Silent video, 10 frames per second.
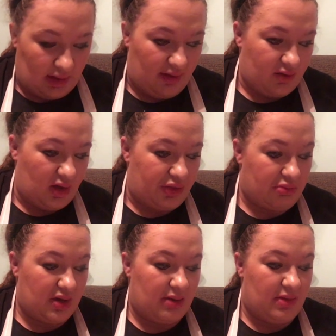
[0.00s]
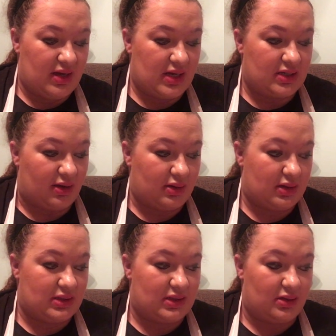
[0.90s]
I've got 3 mini Tarte
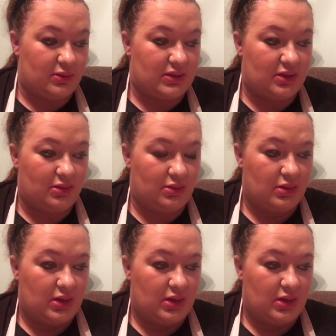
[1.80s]
concealers here.